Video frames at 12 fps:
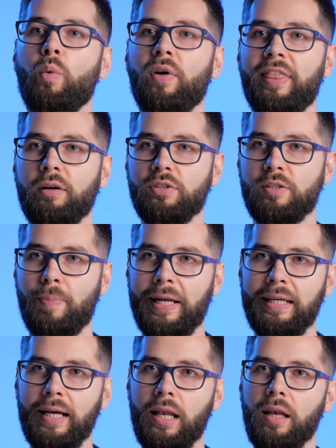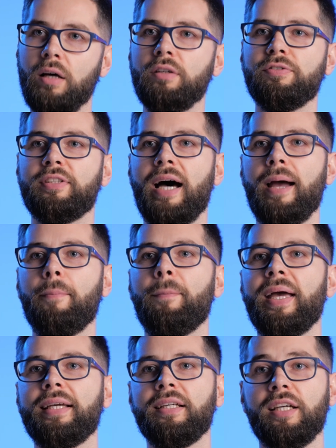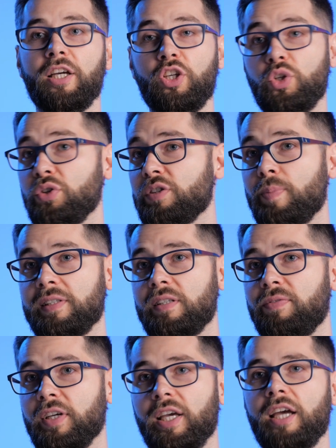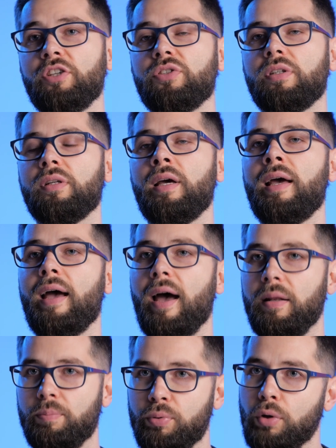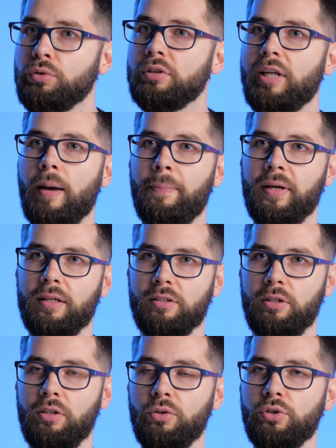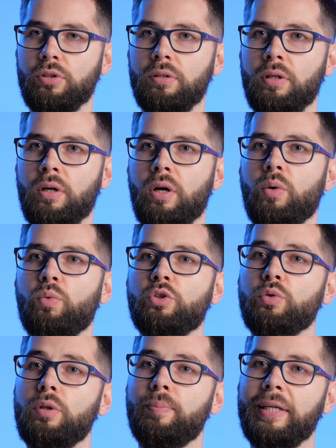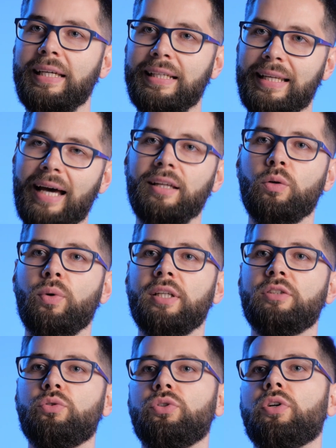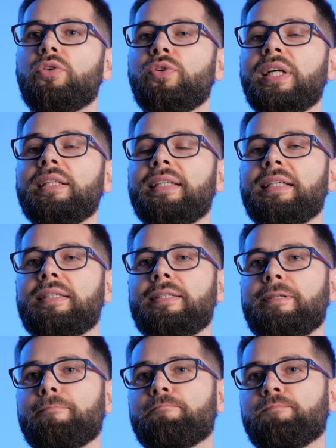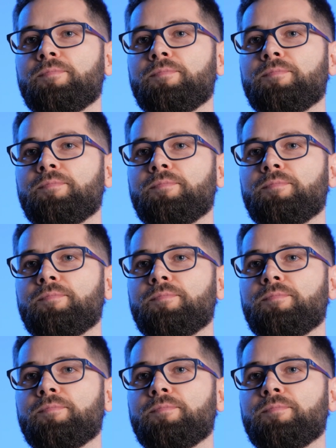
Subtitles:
without spending a lot of time making a huge specification and prototyping a solution which will be inadequate to your real needs.